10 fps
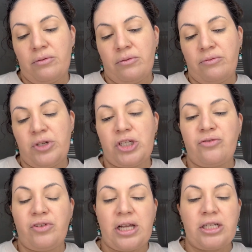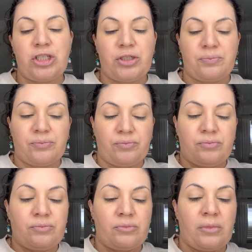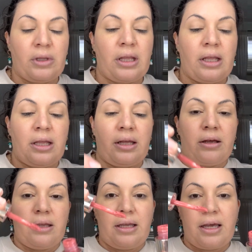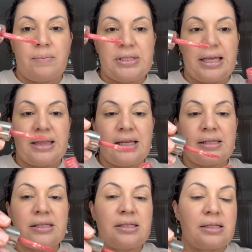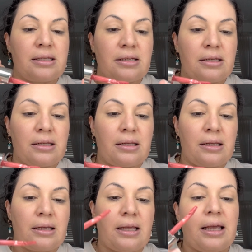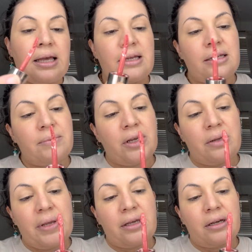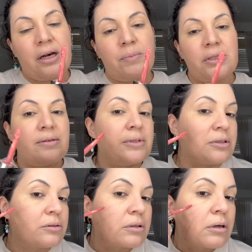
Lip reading: Vision Flush. It comes like this, and I'm gonna make a couple of little